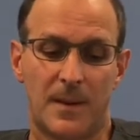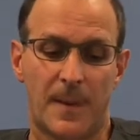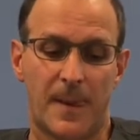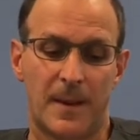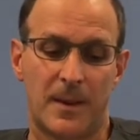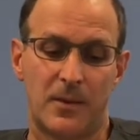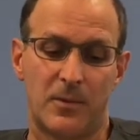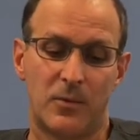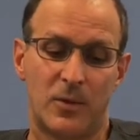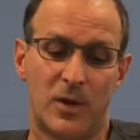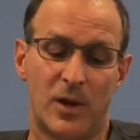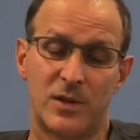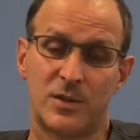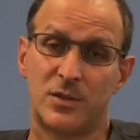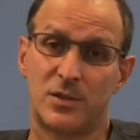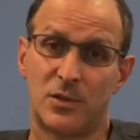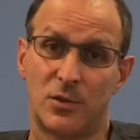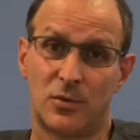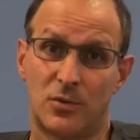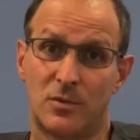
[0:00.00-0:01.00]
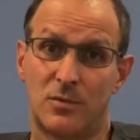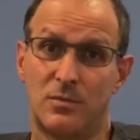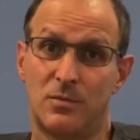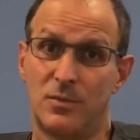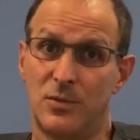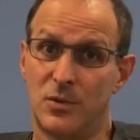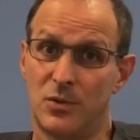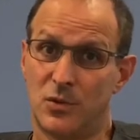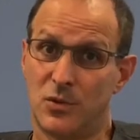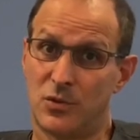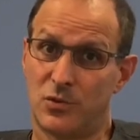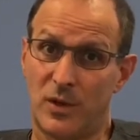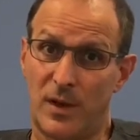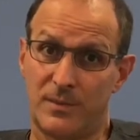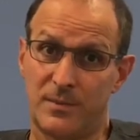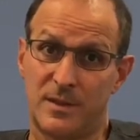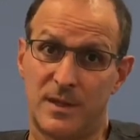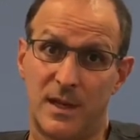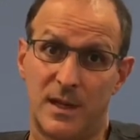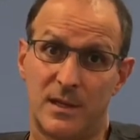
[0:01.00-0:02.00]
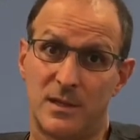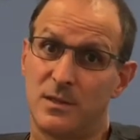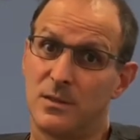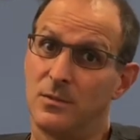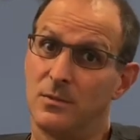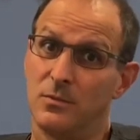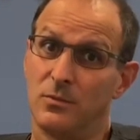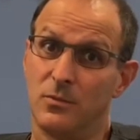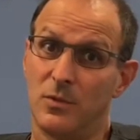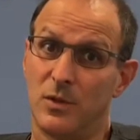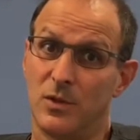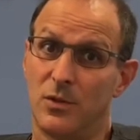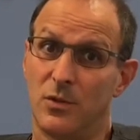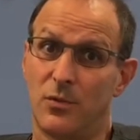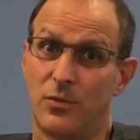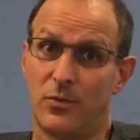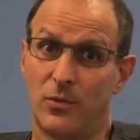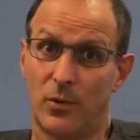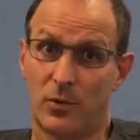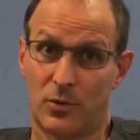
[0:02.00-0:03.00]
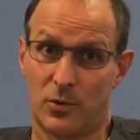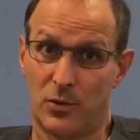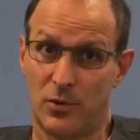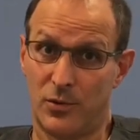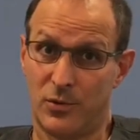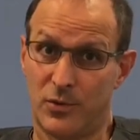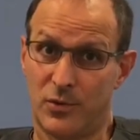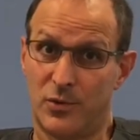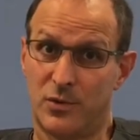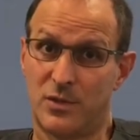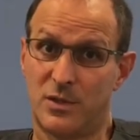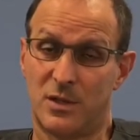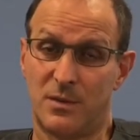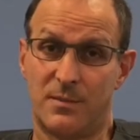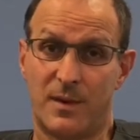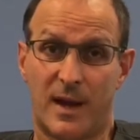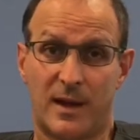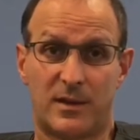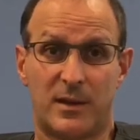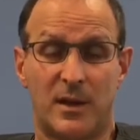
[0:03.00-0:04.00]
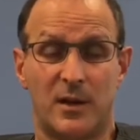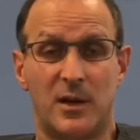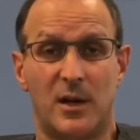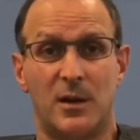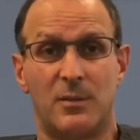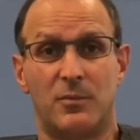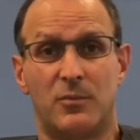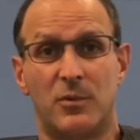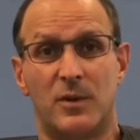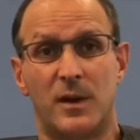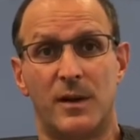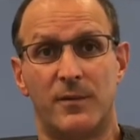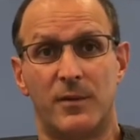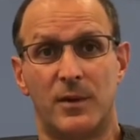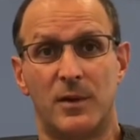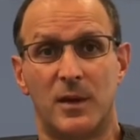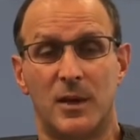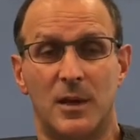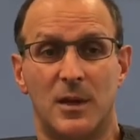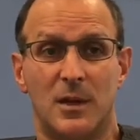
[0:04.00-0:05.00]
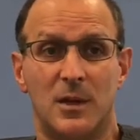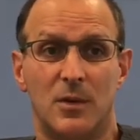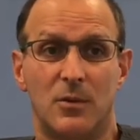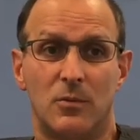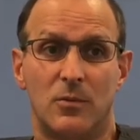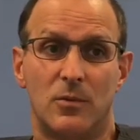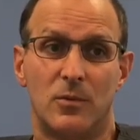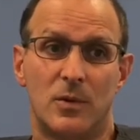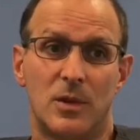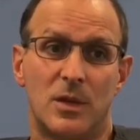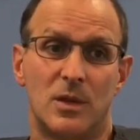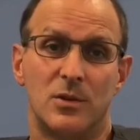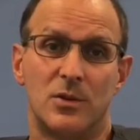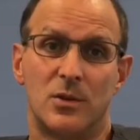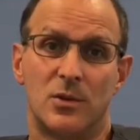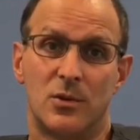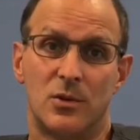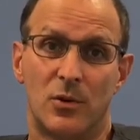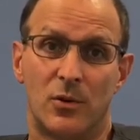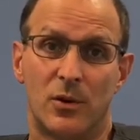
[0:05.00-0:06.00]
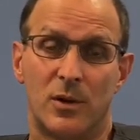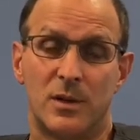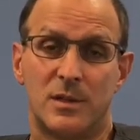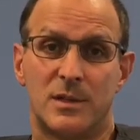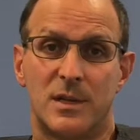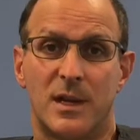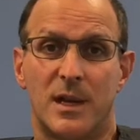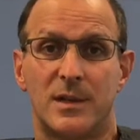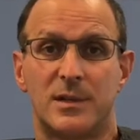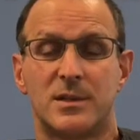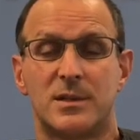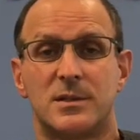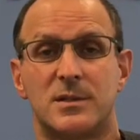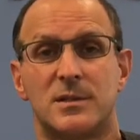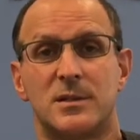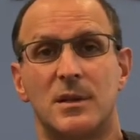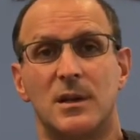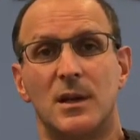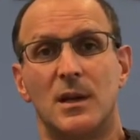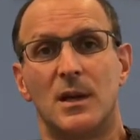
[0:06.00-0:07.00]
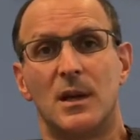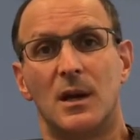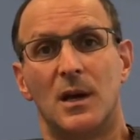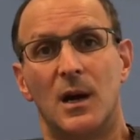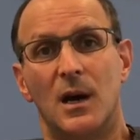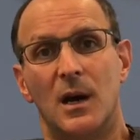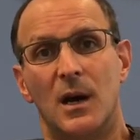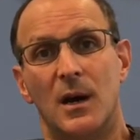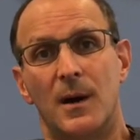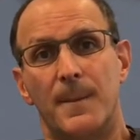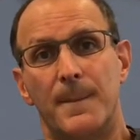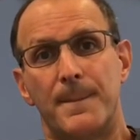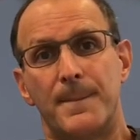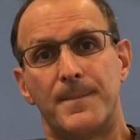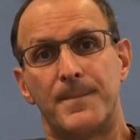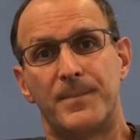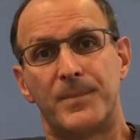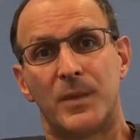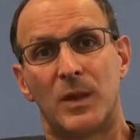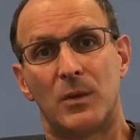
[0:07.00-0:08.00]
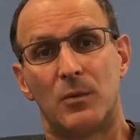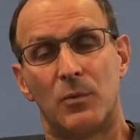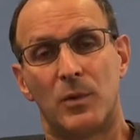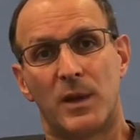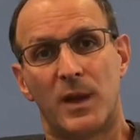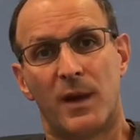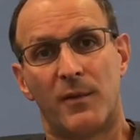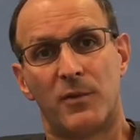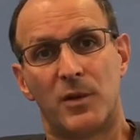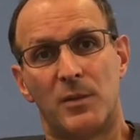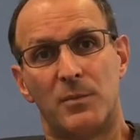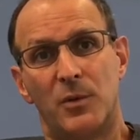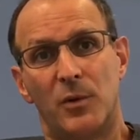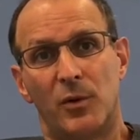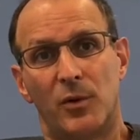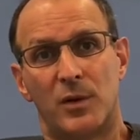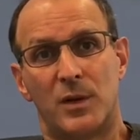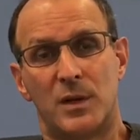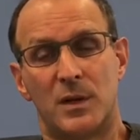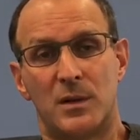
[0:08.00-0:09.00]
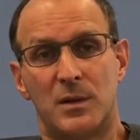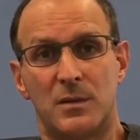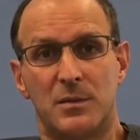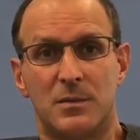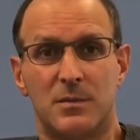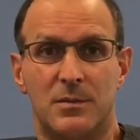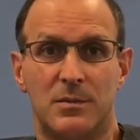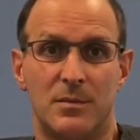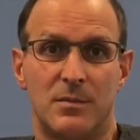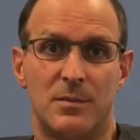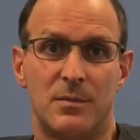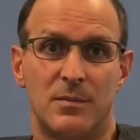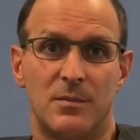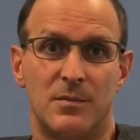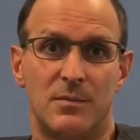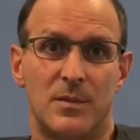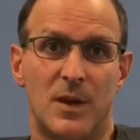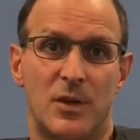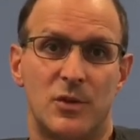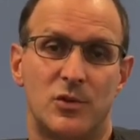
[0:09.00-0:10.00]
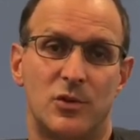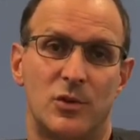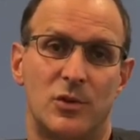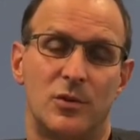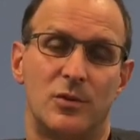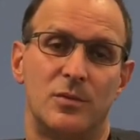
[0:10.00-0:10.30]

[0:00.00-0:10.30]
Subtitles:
We also do strep tests, we do throat cultures to back that up, we can do urine tests, we have the ability to measure